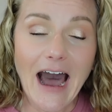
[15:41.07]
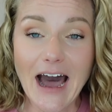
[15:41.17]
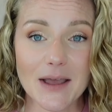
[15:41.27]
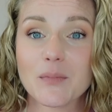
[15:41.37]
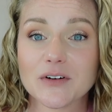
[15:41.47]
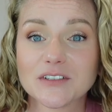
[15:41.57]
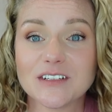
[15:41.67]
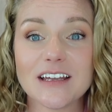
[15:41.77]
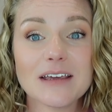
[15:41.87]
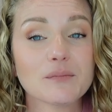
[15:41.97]
I
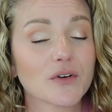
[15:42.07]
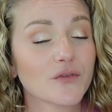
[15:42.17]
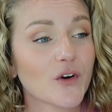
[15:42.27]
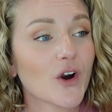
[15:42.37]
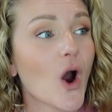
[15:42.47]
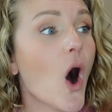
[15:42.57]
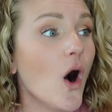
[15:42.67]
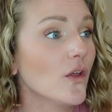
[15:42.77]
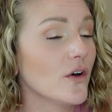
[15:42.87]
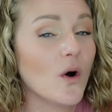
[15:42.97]
personally prefer
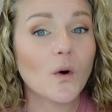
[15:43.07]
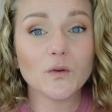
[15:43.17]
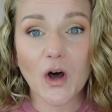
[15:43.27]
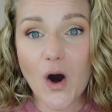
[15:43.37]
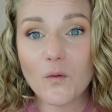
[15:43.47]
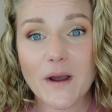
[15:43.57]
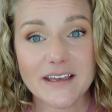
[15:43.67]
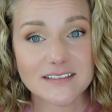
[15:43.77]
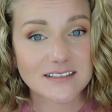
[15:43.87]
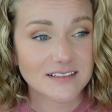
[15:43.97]
all the hold
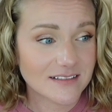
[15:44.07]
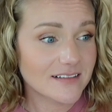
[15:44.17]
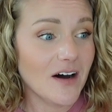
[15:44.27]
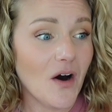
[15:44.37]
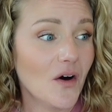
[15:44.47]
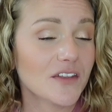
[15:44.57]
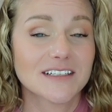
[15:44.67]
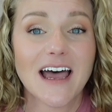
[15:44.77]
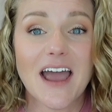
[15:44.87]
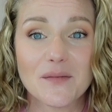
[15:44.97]
always, all the
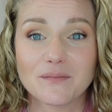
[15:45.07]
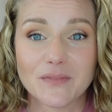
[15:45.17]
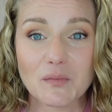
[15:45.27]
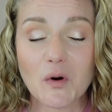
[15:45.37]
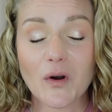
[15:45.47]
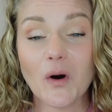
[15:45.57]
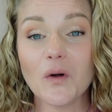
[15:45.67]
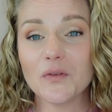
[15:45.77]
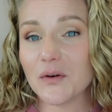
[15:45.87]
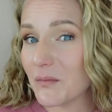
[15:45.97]
time. The more
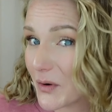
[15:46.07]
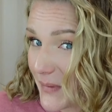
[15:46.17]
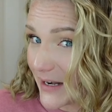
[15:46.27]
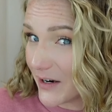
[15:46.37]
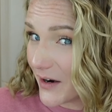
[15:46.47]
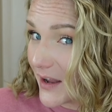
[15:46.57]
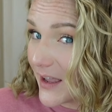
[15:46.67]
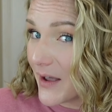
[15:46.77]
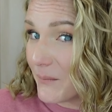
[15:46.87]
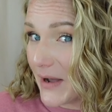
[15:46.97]
hold, the more better.
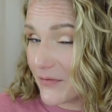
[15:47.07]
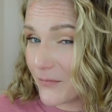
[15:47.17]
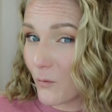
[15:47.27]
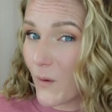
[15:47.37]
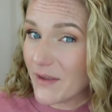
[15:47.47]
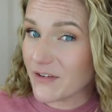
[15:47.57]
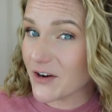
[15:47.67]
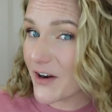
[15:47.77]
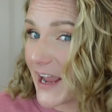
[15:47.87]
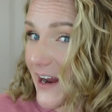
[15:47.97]
My
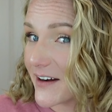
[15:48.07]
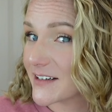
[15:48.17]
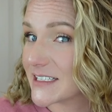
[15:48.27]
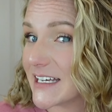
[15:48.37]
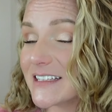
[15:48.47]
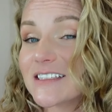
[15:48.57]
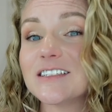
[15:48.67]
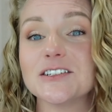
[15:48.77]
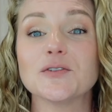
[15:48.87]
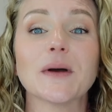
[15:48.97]
wavier hair tends
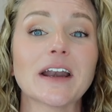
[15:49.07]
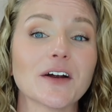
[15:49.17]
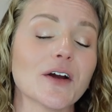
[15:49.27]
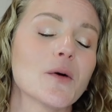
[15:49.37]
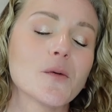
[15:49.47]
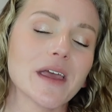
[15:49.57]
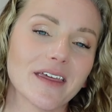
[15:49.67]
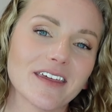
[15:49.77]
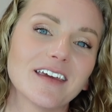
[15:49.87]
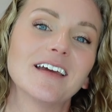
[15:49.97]
to do better
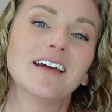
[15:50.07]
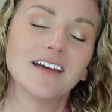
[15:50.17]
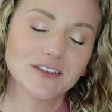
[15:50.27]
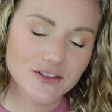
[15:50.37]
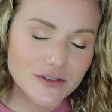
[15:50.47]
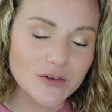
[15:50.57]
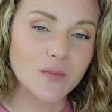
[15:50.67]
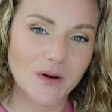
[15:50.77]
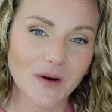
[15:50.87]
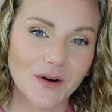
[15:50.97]
with
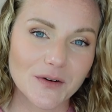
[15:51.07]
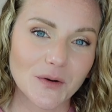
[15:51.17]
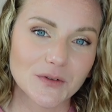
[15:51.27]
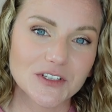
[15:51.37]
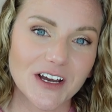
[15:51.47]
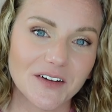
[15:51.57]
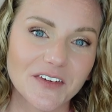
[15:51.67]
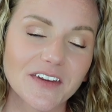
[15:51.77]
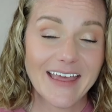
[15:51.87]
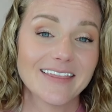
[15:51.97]
super hard hold
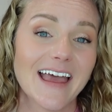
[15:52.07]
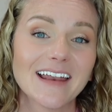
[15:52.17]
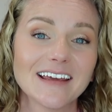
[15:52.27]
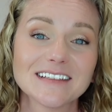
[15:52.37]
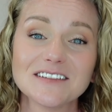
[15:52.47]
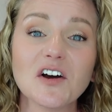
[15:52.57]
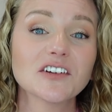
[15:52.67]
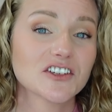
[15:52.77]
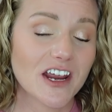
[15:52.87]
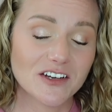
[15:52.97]
gels. And that has
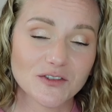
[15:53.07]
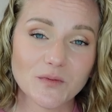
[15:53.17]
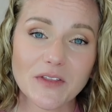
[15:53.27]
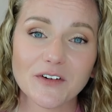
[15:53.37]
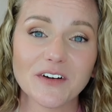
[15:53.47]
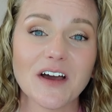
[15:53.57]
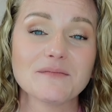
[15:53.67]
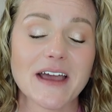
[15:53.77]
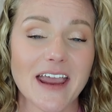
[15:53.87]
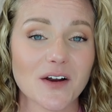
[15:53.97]
not changed whether or
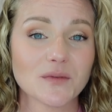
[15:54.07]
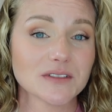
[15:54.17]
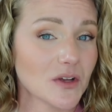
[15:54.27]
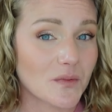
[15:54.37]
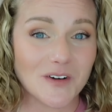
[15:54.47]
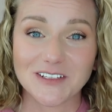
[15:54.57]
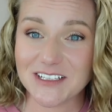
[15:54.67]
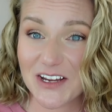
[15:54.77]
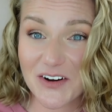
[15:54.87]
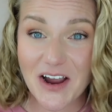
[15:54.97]
not my hair was low
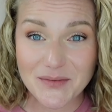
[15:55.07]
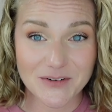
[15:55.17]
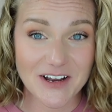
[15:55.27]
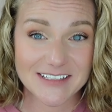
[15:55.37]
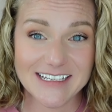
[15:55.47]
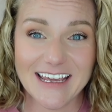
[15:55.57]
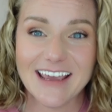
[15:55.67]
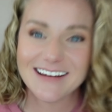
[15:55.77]
porosity or high porosity.